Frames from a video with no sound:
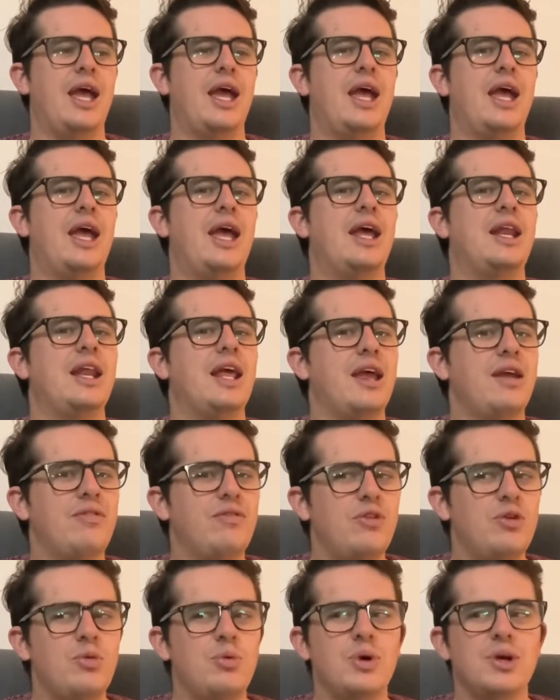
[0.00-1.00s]
And
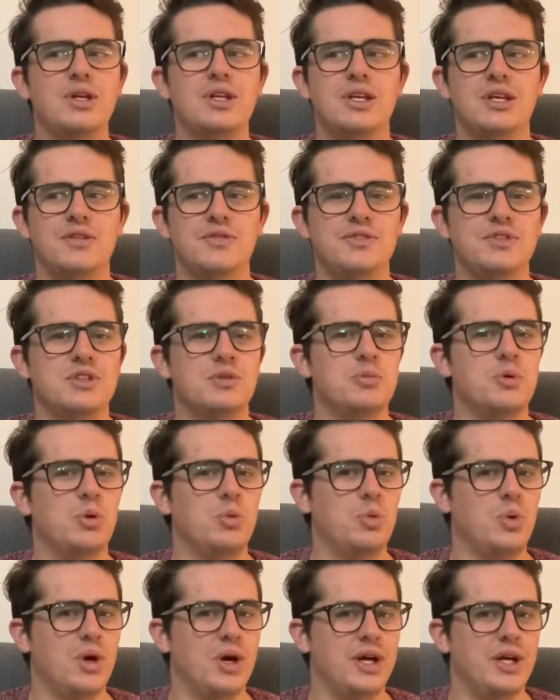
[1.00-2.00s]
everyone gives them a
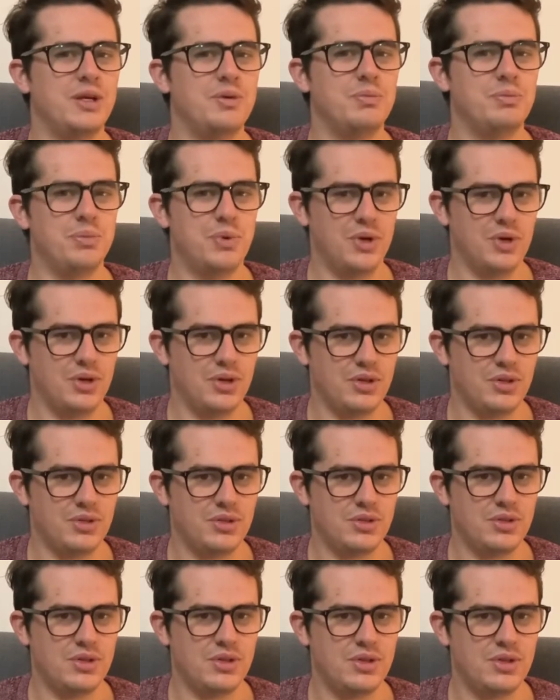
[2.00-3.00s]
wide
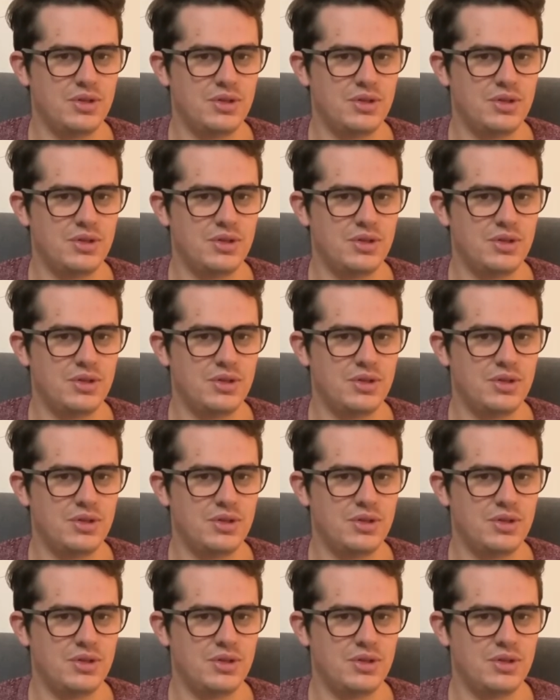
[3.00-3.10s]
berth.